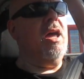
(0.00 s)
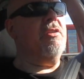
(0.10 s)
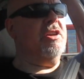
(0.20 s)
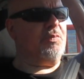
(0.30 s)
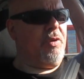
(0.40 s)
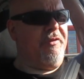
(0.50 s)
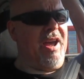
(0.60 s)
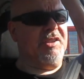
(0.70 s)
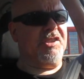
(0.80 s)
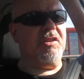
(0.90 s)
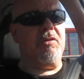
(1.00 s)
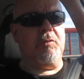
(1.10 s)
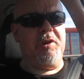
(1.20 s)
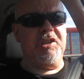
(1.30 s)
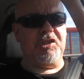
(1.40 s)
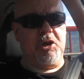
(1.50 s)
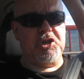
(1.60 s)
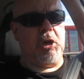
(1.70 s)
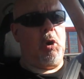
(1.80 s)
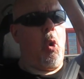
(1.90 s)
This prevents the
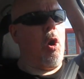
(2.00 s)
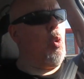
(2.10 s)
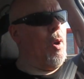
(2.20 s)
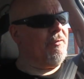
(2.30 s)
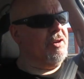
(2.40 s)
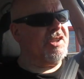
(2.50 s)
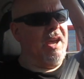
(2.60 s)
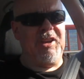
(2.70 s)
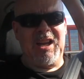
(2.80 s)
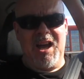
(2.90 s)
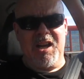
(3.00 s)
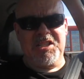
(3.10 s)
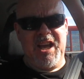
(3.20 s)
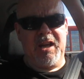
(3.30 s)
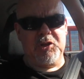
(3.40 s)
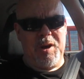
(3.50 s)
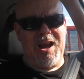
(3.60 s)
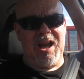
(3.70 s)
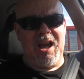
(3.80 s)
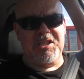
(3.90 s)
researcher, or whoever is having
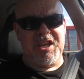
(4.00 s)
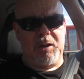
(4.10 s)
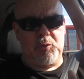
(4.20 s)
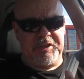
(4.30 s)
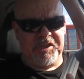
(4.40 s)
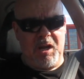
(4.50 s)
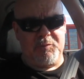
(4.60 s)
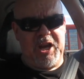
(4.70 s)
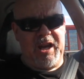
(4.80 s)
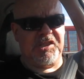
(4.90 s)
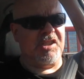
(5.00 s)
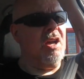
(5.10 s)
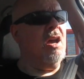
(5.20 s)
direct contact with the subjects,